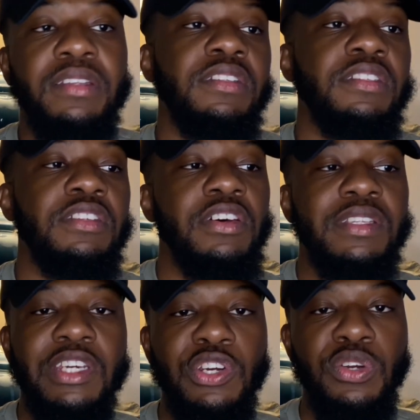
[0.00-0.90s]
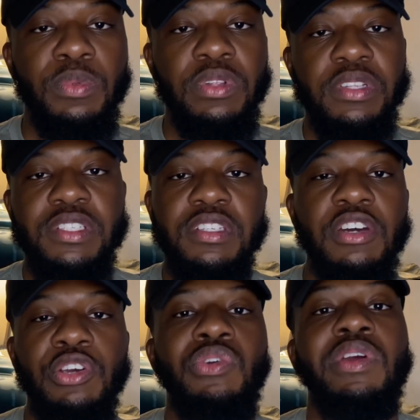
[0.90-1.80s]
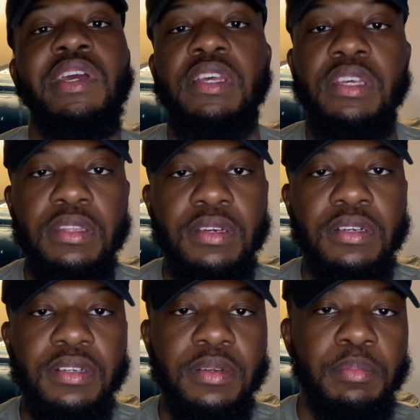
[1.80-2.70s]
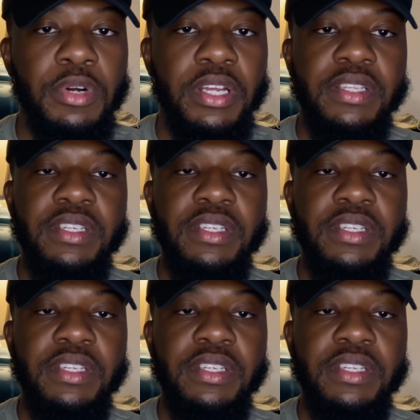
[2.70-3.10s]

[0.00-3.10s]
it's not terrible, it's not great either, but